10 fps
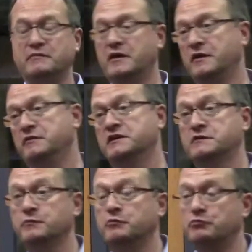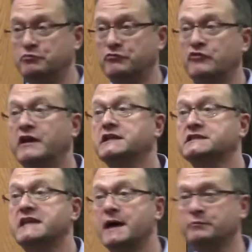uh, great
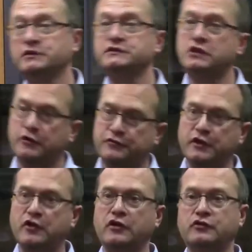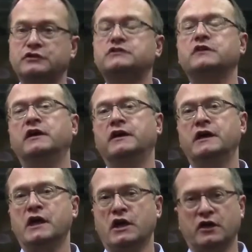examples of the good uh,
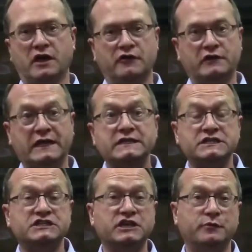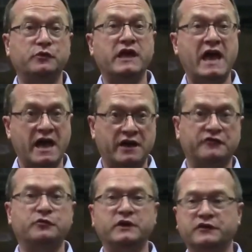uh, relationship we
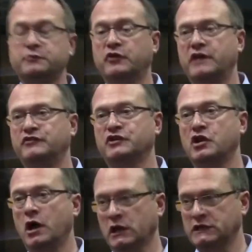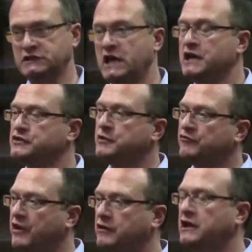have with Moravian College. So I'm
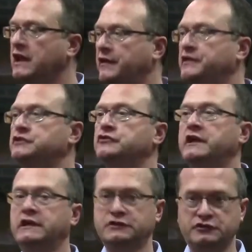very glad that you're here